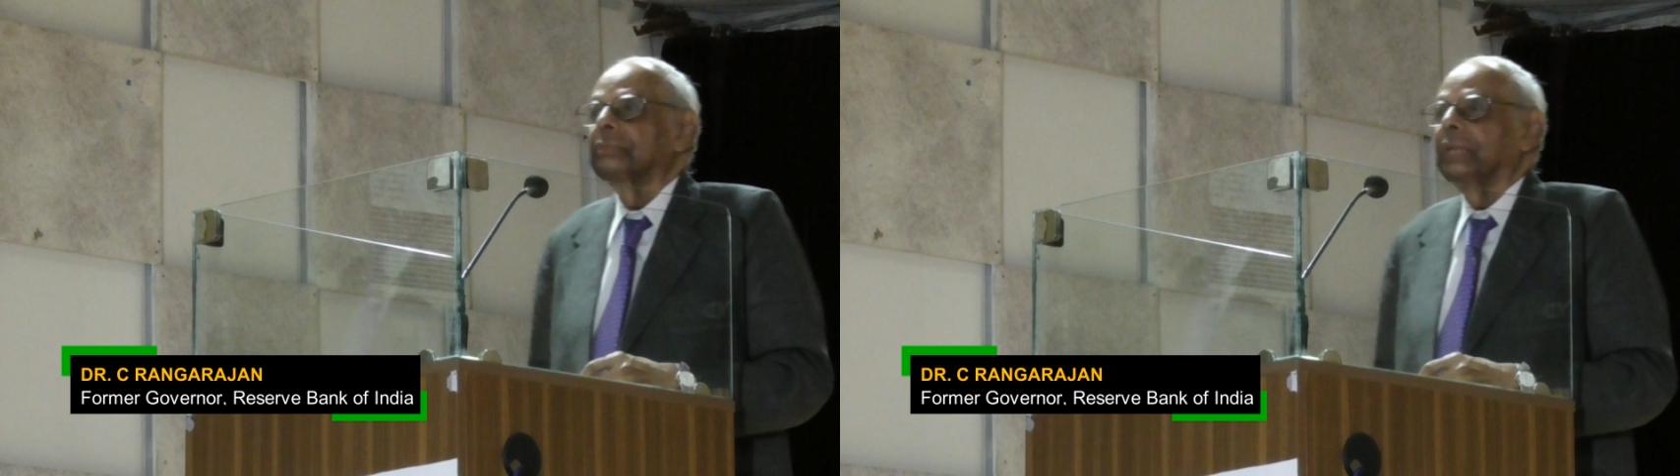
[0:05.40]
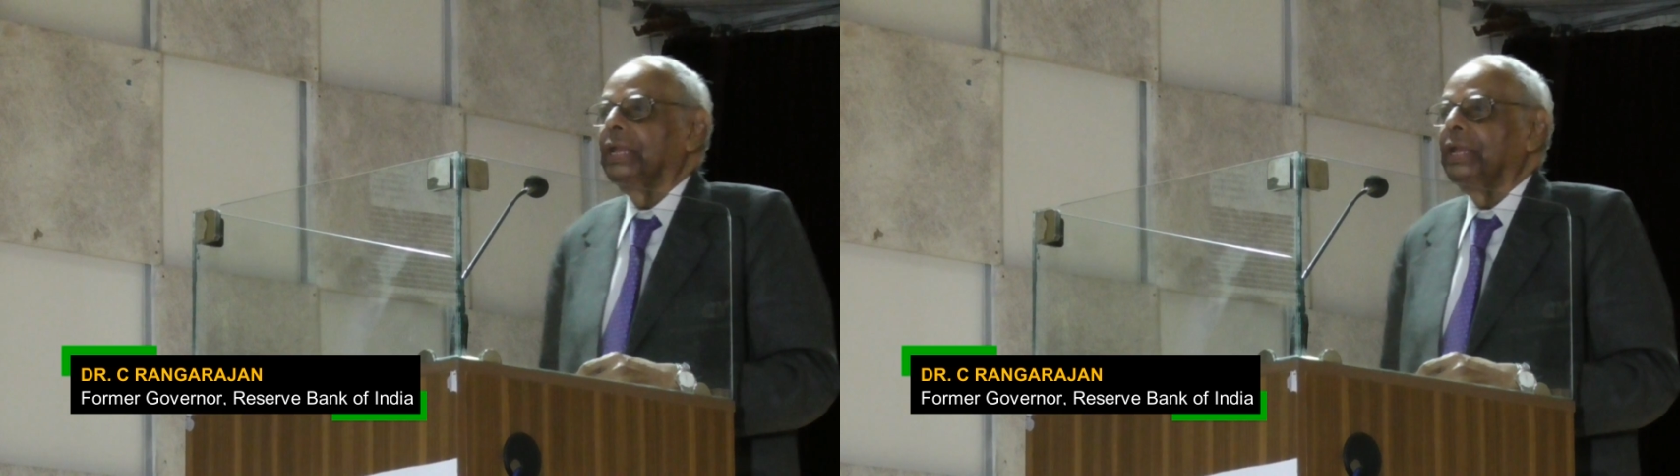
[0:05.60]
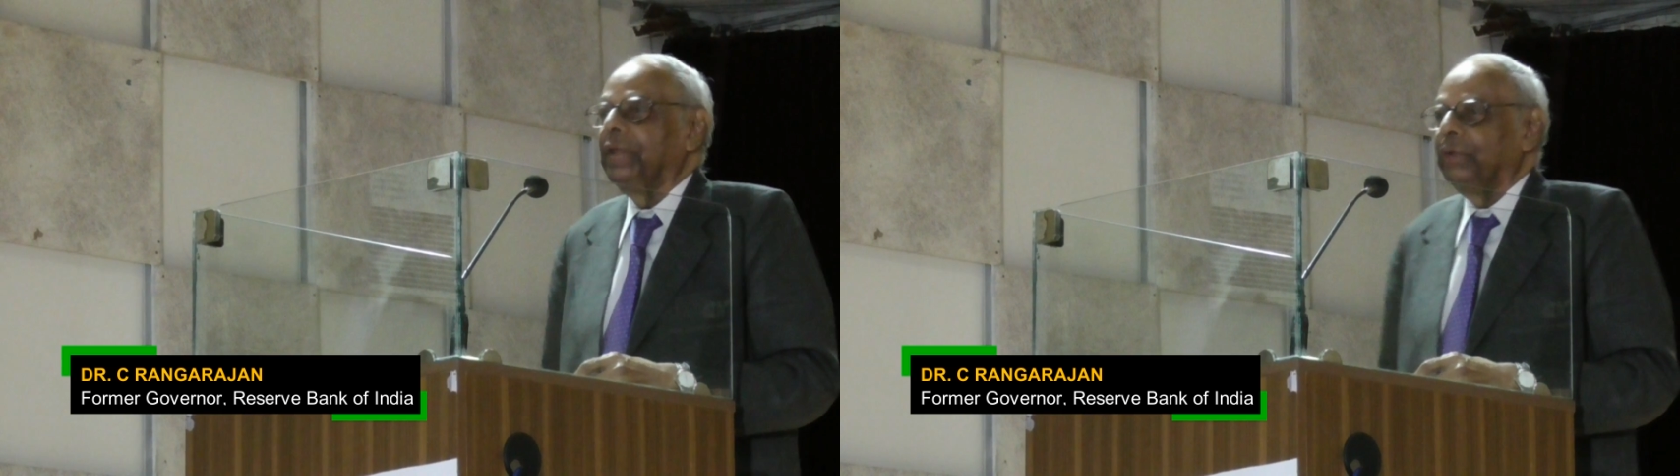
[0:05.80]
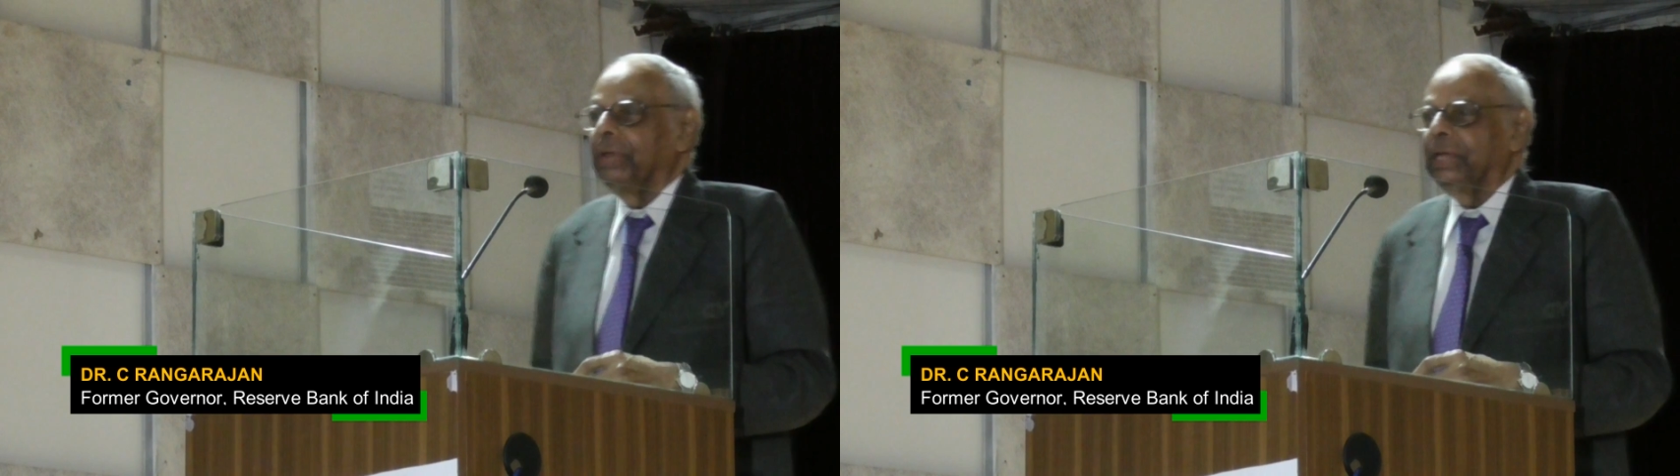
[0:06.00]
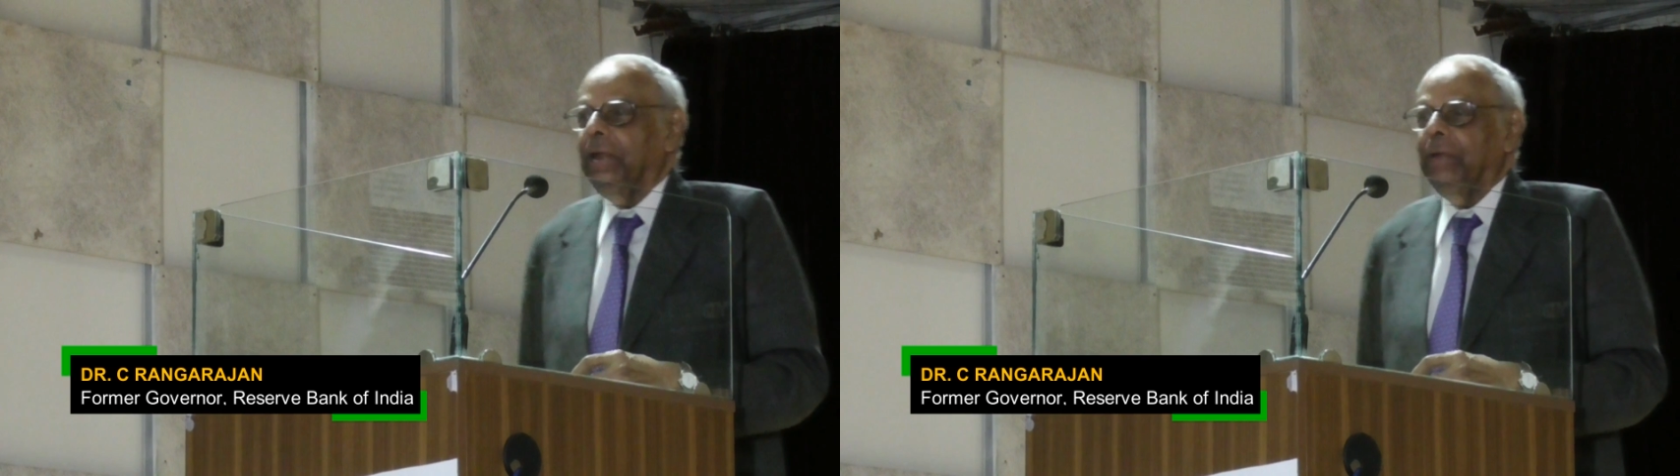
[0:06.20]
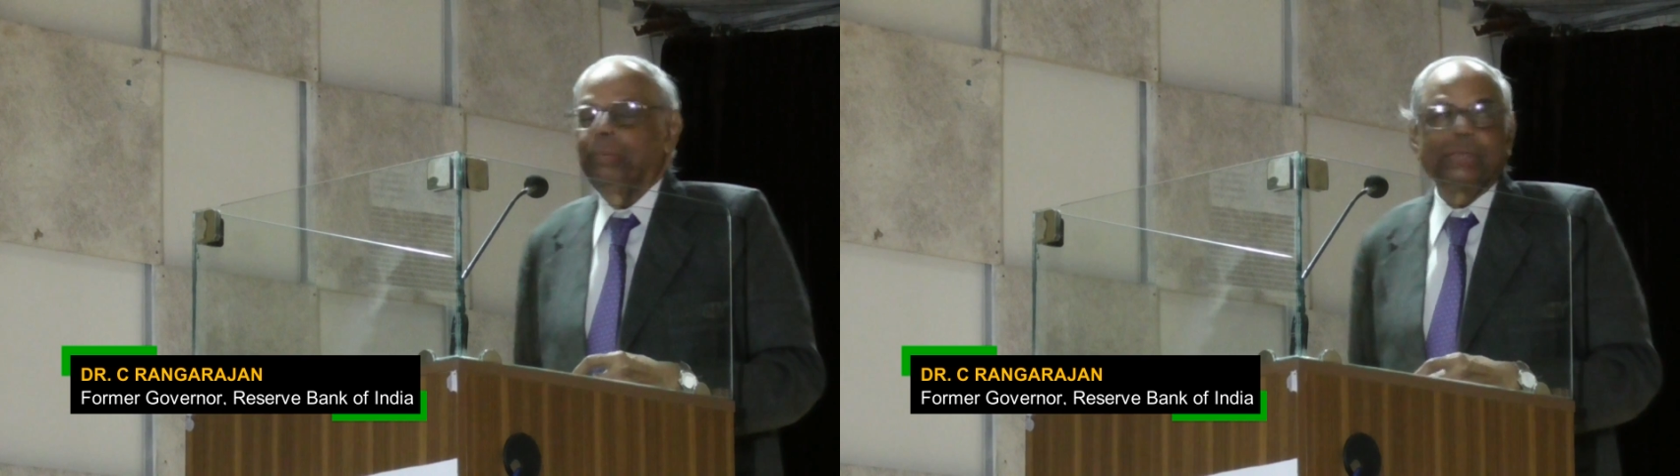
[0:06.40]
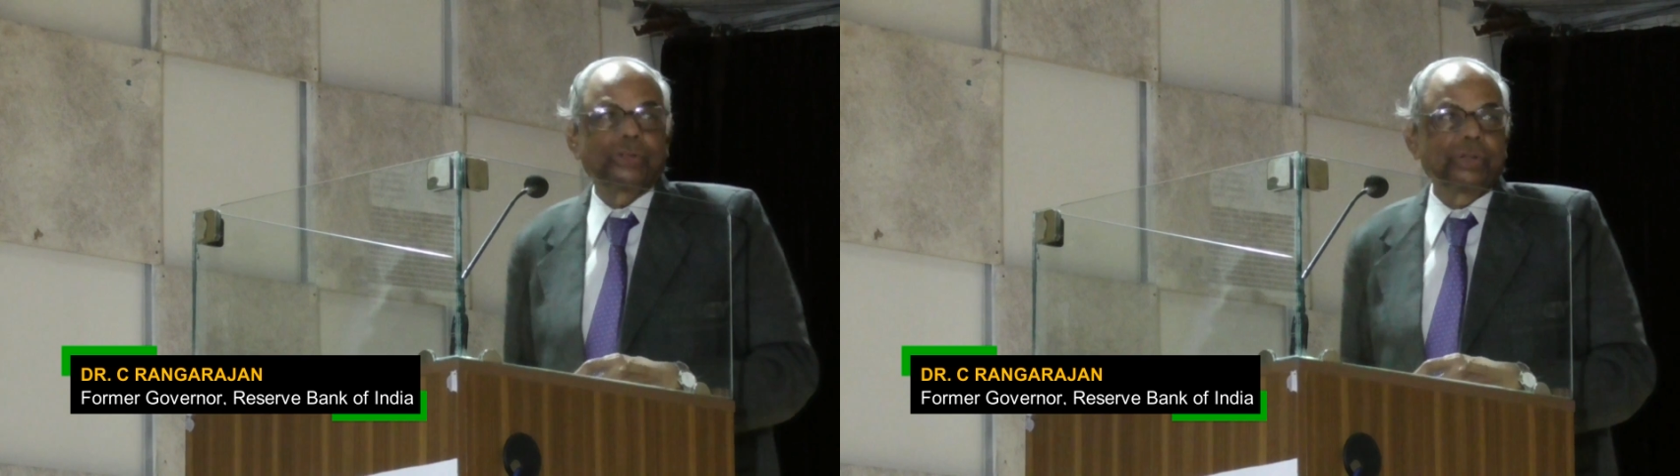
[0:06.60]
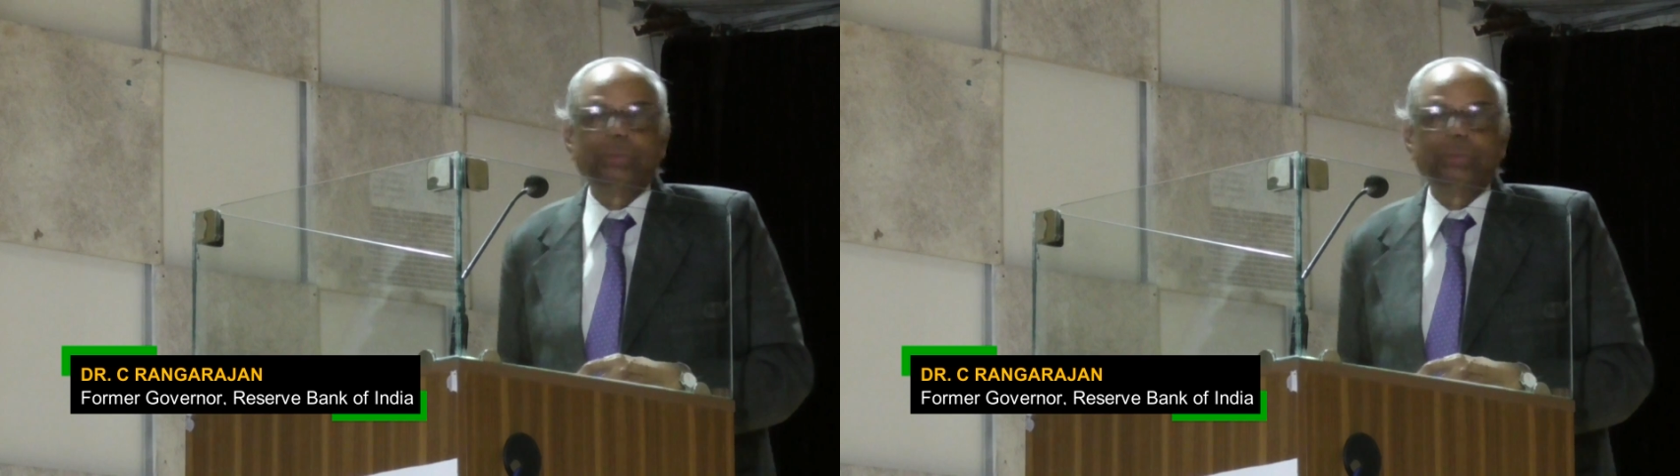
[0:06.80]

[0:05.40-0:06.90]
indeed very great pleasure to